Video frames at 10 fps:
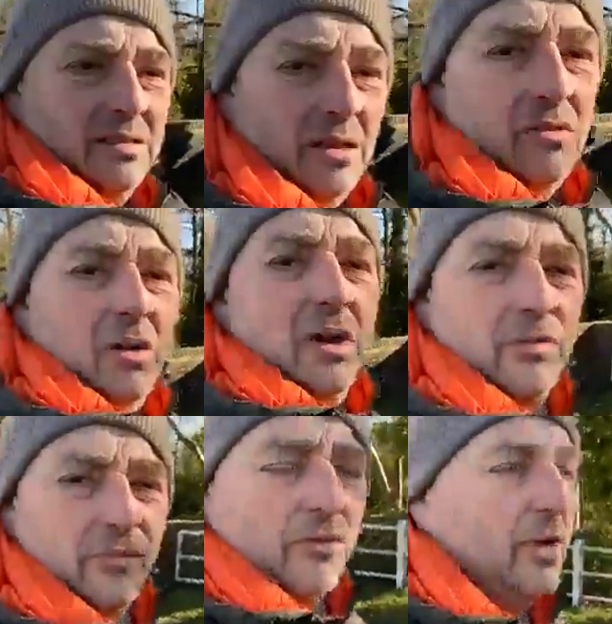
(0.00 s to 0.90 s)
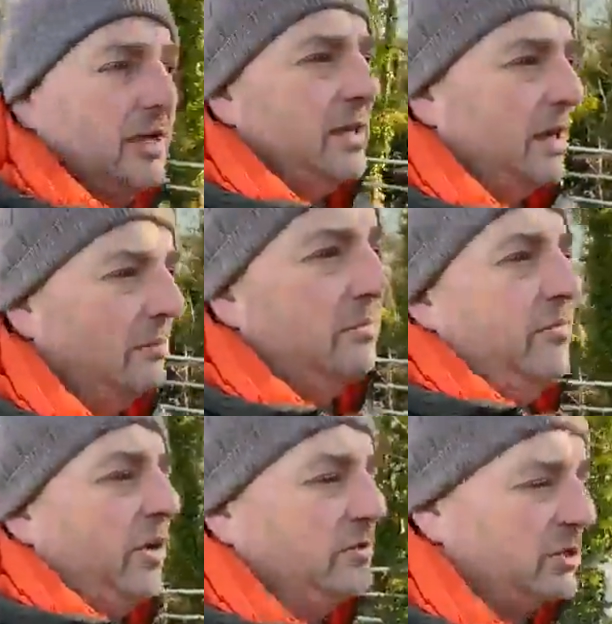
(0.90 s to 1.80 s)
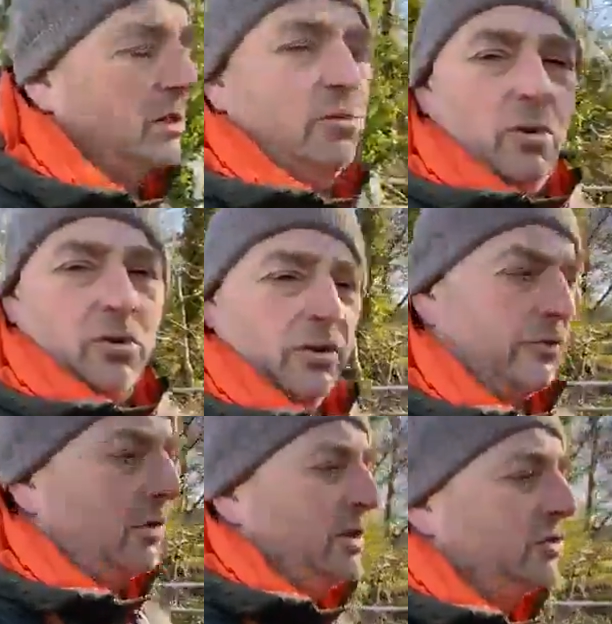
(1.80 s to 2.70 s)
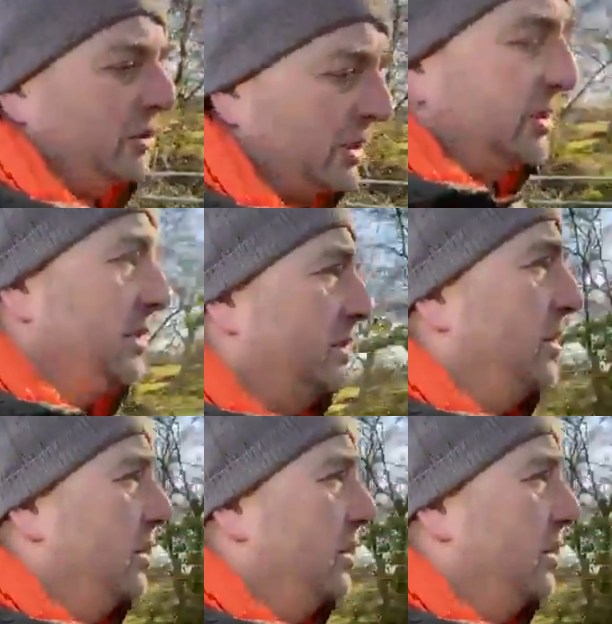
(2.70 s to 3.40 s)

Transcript: I run a free photo walk if you're interested